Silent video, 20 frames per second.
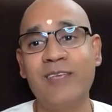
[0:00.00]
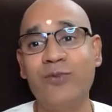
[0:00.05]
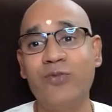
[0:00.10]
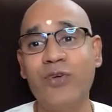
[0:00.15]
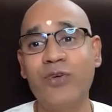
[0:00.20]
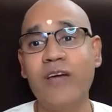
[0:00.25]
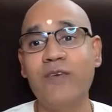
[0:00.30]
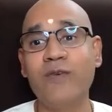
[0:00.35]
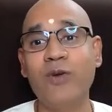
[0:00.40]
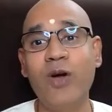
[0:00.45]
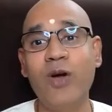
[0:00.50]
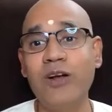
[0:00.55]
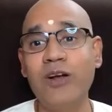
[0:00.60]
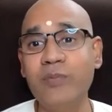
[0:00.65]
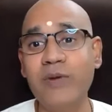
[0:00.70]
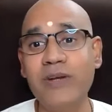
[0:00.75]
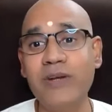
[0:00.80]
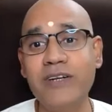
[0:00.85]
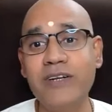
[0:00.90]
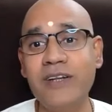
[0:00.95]
If you have not
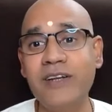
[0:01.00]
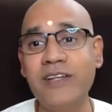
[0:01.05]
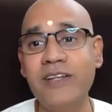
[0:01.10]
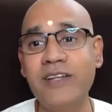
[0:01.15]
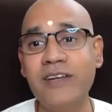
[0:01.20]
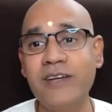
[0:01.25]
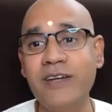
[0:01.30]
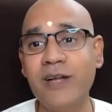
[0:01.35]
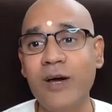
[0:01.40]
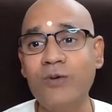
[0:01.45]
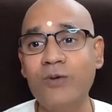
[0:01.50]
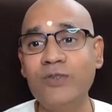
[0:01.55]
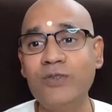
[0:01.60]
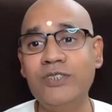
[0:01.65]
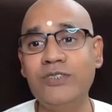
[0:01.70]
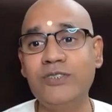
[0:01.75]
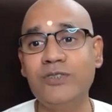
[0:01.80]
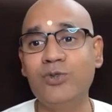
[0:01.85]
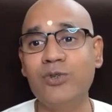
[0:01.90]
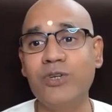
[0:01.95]
mentally
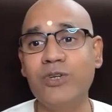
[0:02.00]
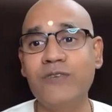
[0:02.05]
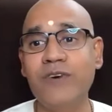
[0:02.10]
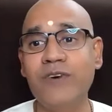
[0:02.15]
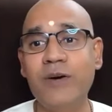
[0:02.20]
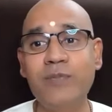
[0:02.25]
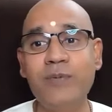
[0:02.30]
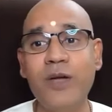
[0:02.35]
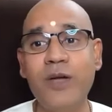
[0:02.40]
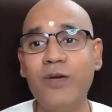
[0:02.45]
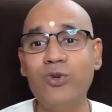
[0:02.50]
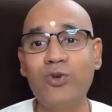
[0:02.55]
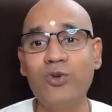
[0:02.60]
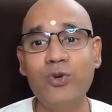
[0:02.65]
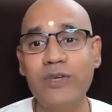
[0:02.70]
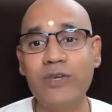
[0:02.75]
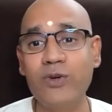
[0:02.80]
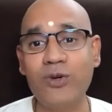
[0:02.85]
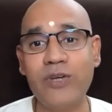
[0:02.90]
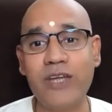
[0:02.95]
renounced to give up,
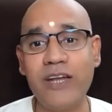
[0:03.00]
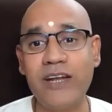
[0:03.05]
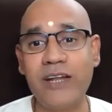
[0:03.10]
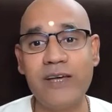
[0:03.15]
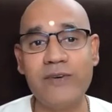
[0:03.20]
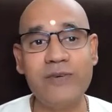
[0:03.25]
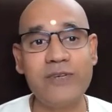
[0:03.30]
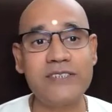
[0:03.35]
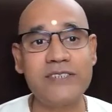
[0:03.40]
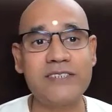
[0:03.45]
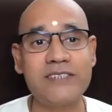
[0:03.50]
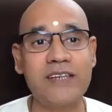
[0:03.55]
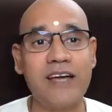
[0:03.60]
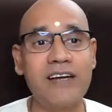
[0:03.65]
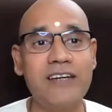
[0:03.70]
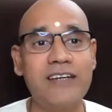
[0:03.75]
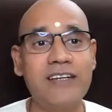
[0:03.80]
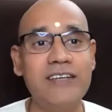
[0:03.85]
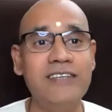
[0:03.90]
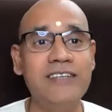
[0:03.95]
you, you can never
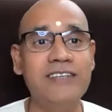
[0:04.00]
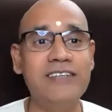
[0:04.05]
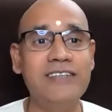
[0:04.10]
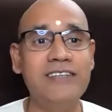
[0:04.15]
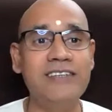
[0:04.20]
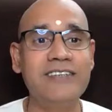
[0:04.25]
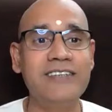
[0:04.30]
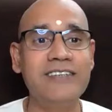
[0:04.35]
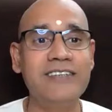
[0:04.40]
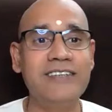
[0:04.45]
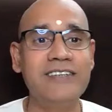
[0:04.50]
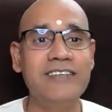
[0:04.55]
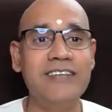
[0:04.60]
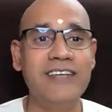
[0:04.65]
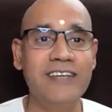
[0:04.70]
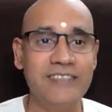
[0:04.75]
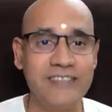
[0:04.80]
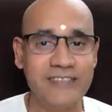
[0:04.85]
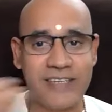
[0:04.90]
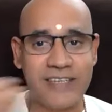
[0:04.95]
start a
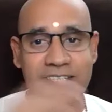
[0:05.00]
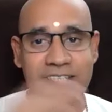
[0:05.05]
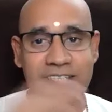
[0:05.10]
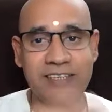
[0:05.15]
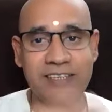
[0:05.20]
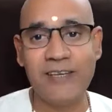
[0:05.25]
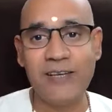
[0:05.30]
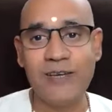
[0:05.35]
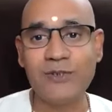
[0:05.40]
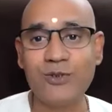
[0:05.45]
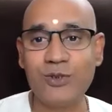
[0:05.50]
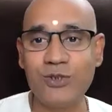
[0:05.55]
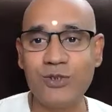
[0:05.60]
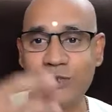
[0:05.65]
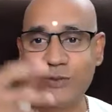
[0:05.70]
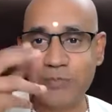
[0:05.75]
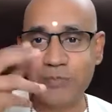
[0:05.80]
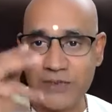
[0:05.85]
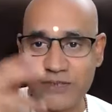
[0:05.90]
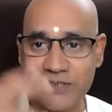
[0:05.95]
yajna. So
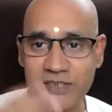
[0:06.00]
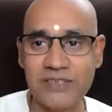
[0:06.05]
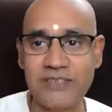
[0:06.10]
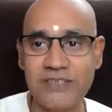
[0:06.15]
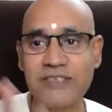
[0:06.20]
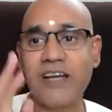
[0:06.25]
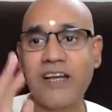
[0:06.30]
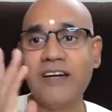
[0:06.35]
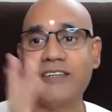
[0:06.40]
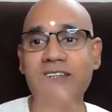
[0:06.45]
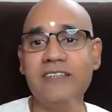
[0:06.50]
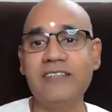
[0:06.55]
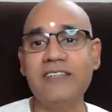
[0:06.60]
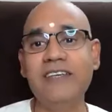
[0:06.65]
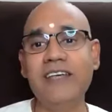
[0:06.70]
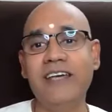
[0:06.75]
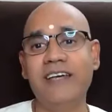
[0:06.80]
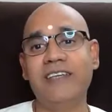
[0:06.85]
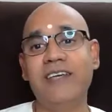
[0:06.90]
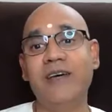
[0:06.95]
this person started
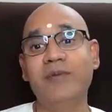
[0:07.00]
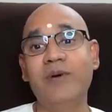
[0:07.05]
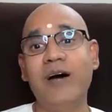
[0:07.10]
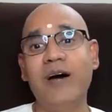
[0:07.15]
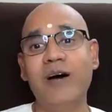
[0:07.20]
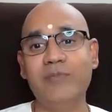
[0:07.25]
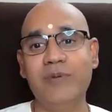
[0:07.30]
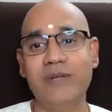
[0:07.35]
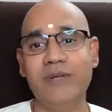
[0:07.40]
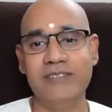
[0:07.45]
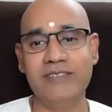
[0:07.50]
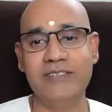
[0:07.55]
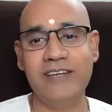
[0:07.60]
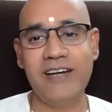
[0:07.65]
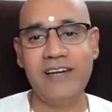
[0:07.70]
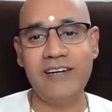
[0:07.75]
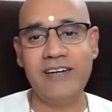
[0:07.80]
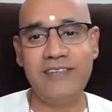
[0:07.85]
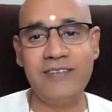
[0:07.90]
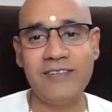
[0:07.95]
the yajna, Mahabali,
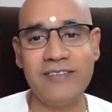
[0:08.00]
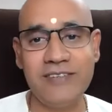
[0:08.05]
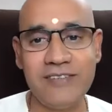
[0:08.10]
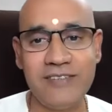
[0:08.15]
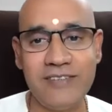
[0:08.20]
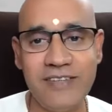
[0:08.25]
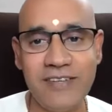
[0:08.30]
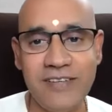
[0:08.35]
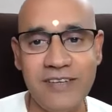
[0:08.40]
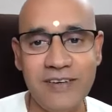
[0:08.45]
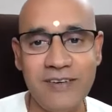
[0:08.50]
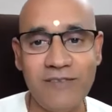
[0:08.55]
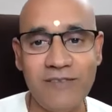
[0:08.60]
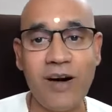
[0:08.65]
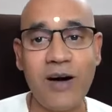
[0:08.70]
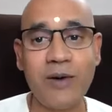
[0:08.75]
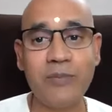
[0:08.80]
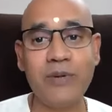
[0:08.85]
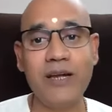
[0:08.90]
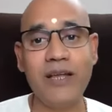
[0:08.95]
and
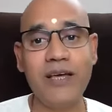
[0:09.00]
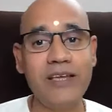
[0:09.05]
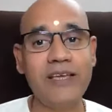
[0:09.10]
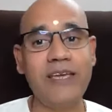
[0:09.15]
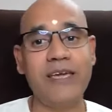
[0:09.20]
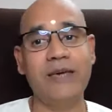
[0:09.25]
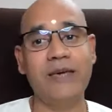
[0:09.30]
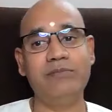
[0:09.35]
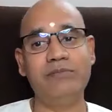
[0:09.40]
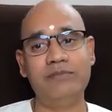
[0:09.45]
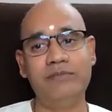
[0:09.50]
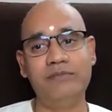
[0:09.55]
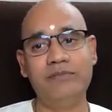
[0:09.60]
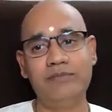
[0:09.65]
Vamana came.